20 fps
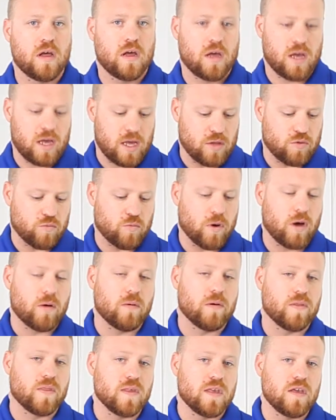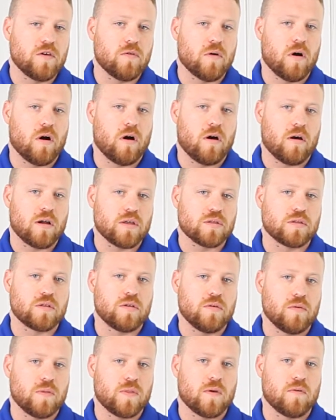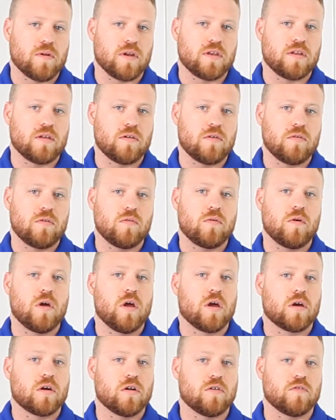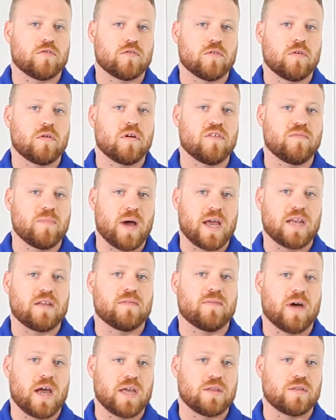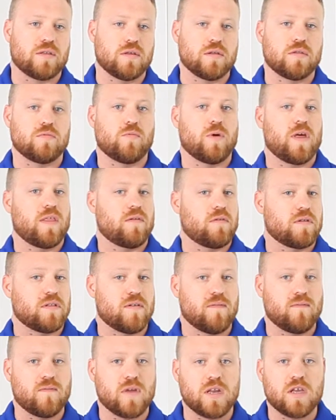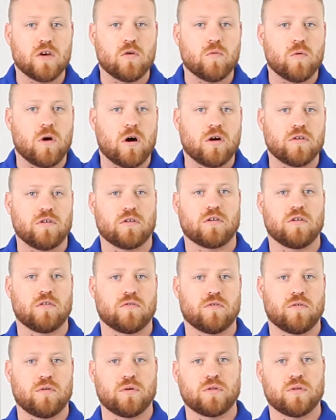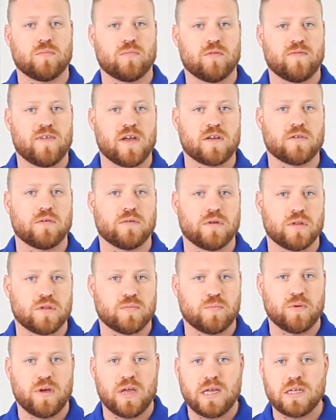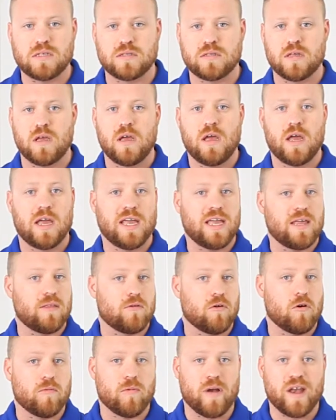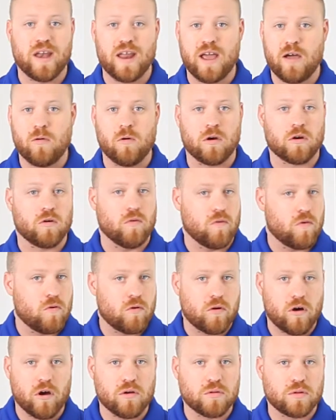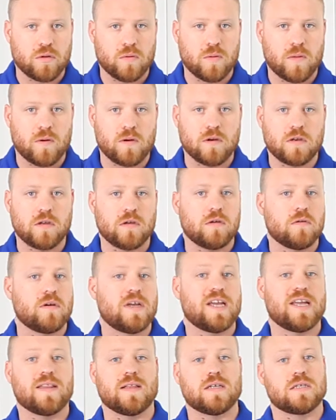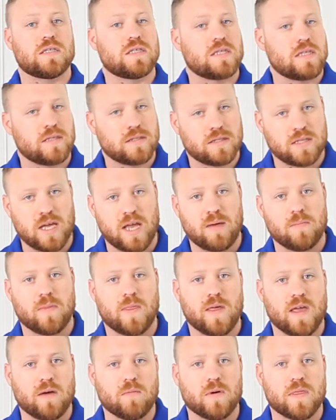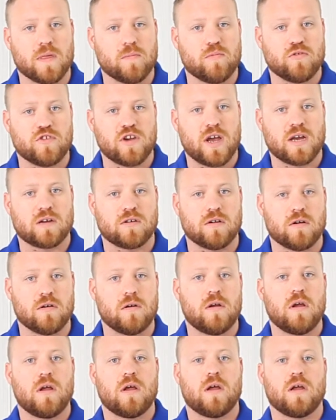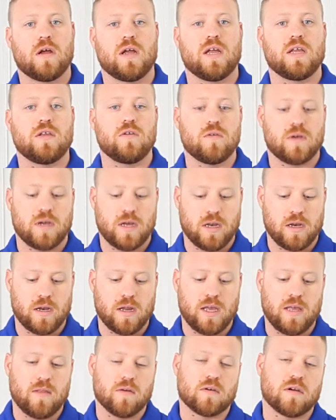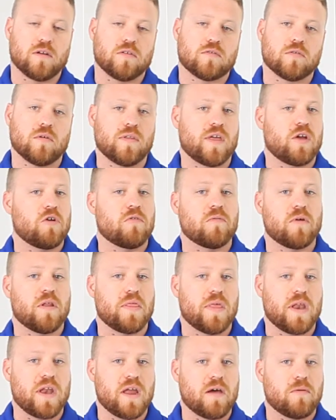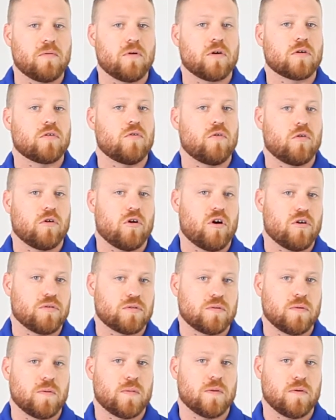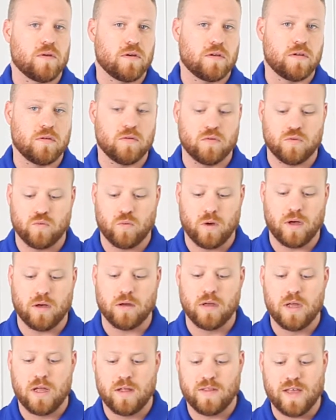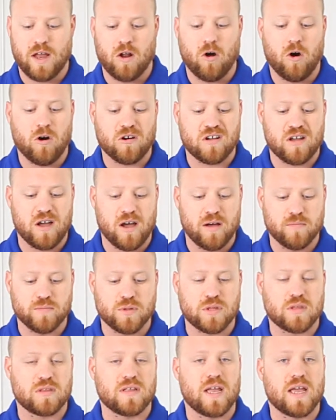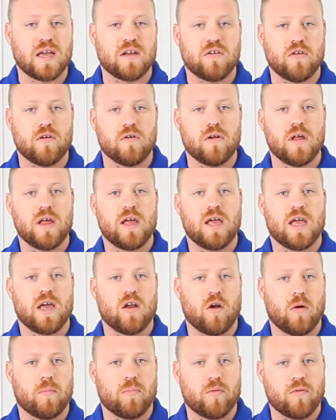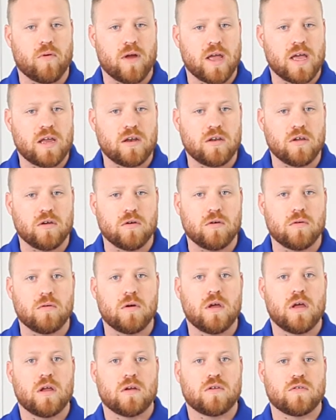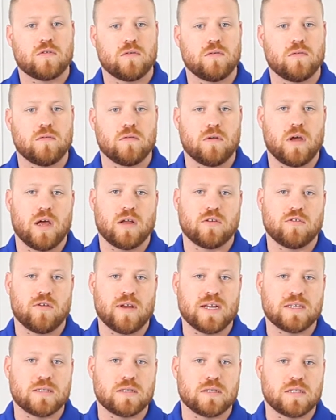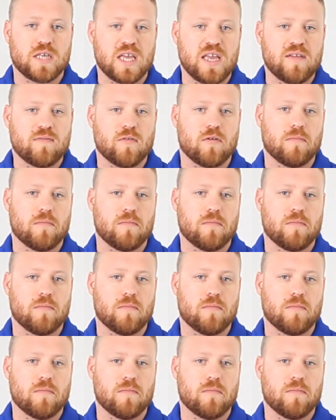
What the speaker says: as well with RS-232 control of my devices, whether it's a video wall and you're controlling some professional displays, either over network or RS-232. And the same thing with the projector. You can either control that over the network or RS-232 as well. And that all comes standard in our brand new transceiver